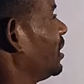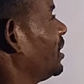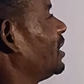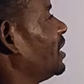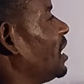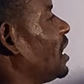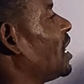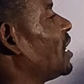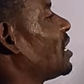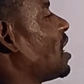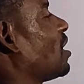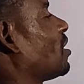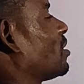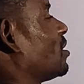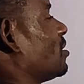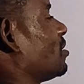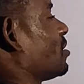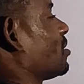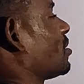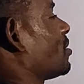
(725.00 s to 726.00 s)

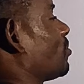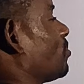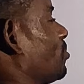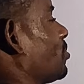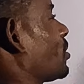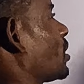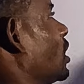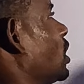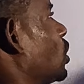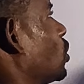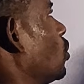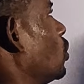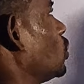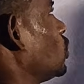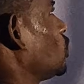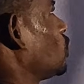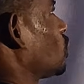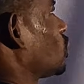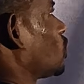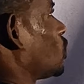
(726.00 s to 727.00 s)
NRS in
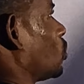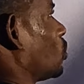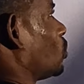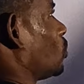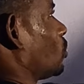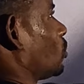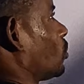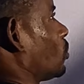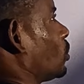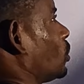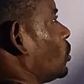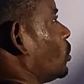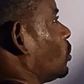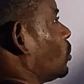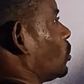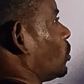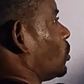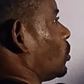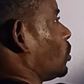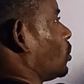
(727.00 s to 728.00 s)
conjunction
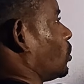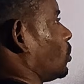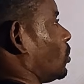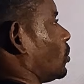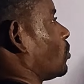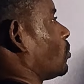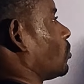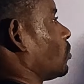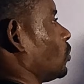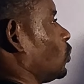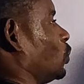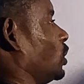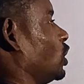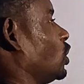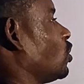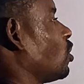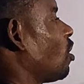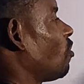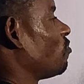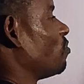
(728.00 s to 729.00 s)
with the
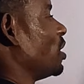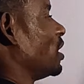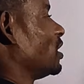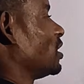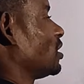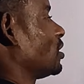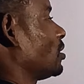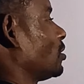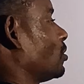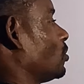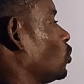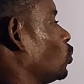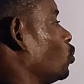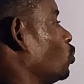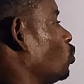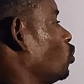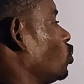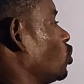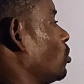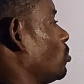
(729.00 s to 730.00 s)
government to
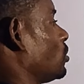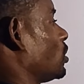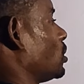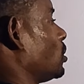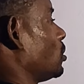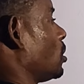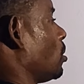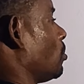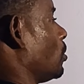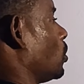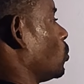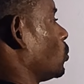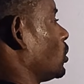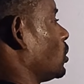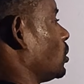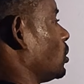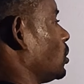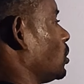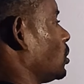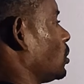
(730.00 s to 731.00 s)
do something
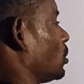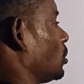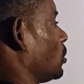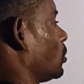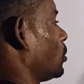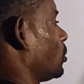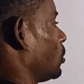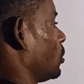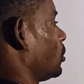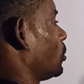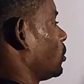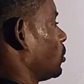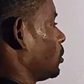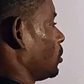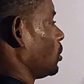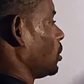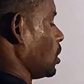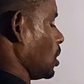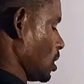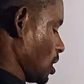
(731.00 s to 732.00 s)
about it
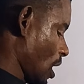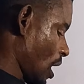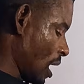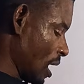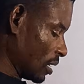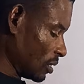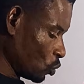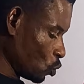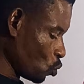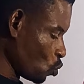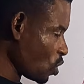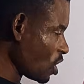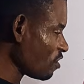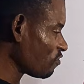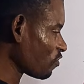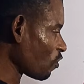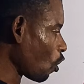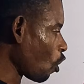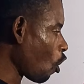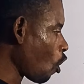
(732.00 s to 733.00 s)
and
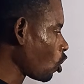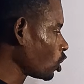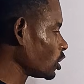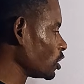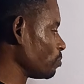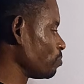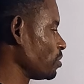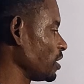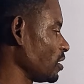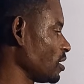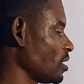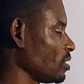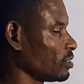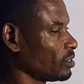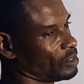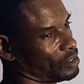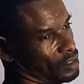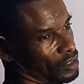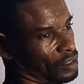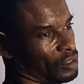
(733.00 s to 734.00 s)
waive all the
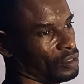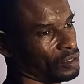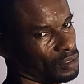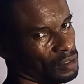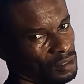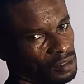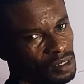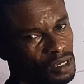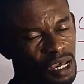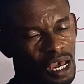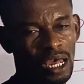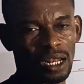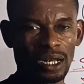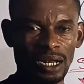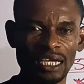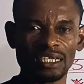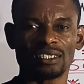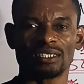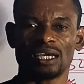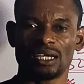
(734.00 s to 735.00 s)
penalties, and
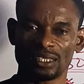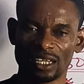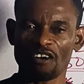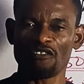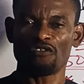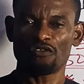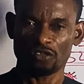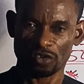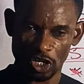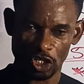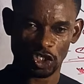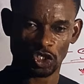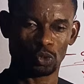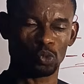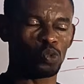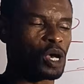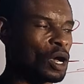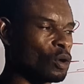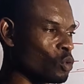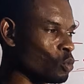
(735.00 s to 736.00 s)
let's start afresh.
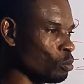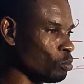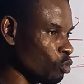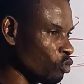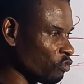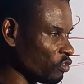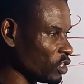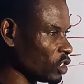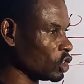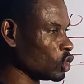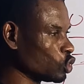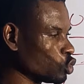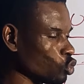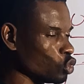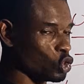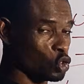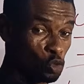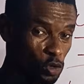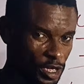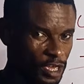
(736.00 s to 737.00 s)
We are moving into a
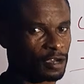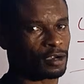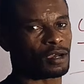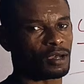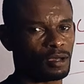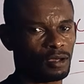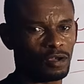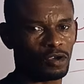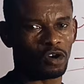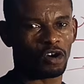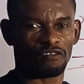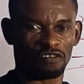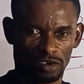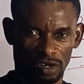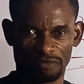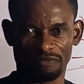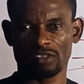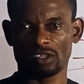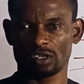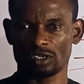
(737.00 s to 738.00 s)
new era of
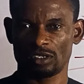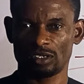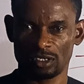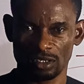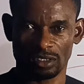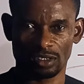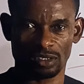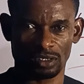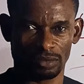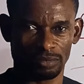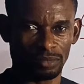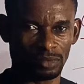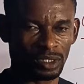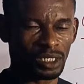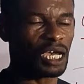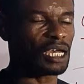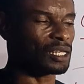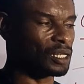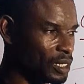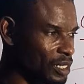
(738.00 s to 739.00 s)
Rev360.
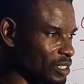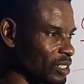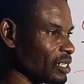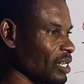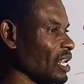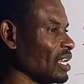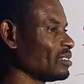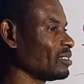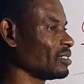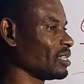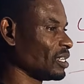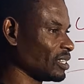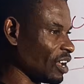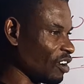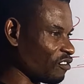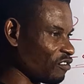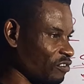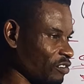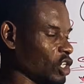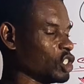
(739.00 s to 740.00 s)
At least let's start
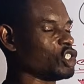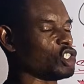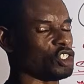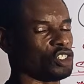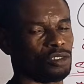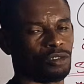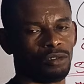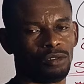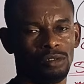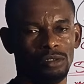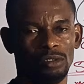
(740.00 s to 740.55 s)
afresh.